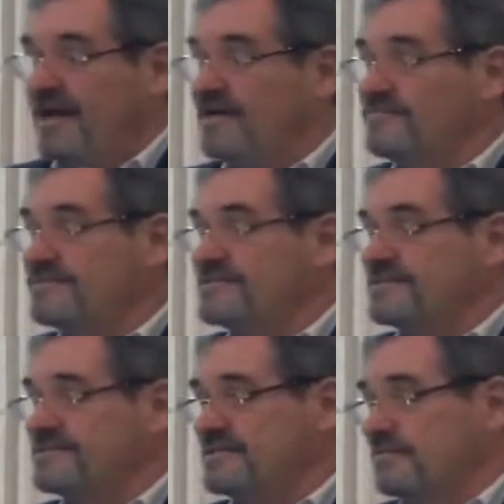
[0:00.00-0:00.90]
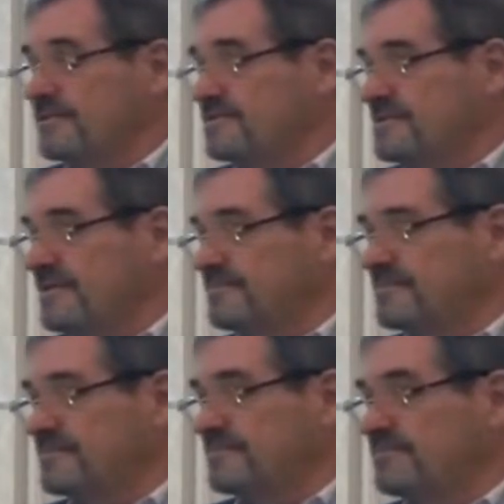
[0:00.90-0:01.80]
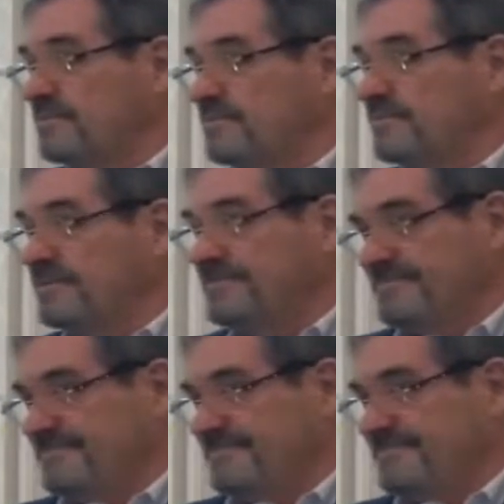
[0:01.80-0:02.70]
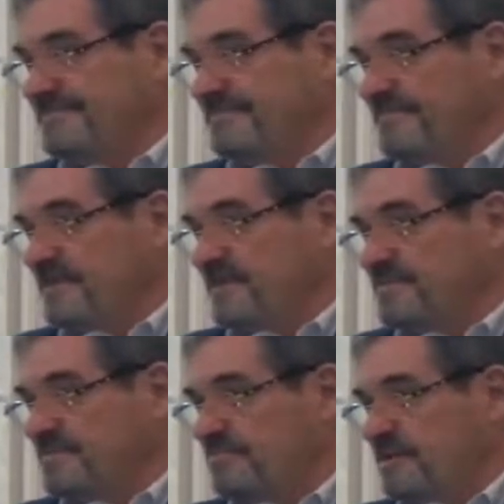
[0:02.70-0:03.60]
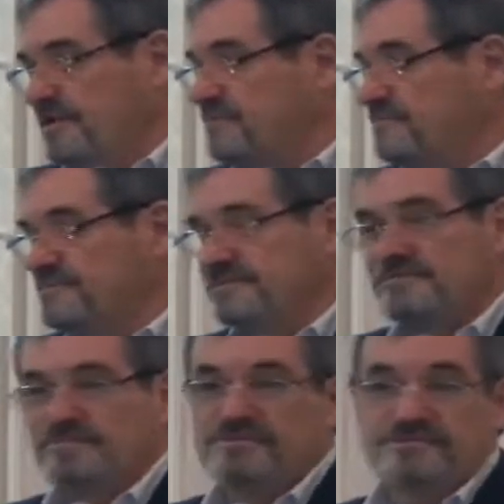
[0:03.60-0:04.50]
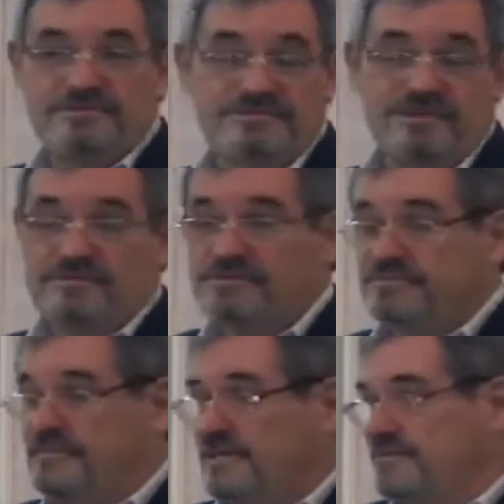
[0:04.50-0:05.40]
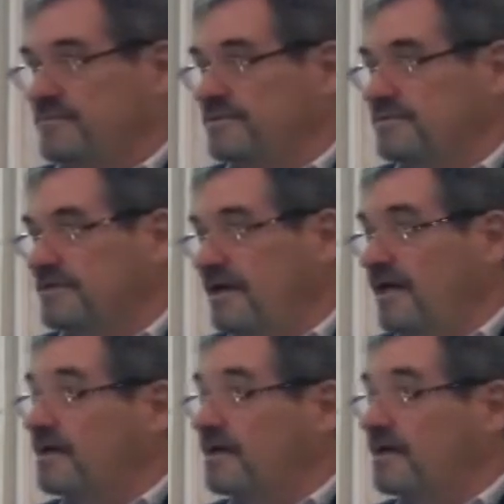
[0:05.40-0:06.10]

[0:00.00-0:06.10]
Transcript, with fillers: I have visited some of those temples in Burma, and it was a powerful experience, totally without words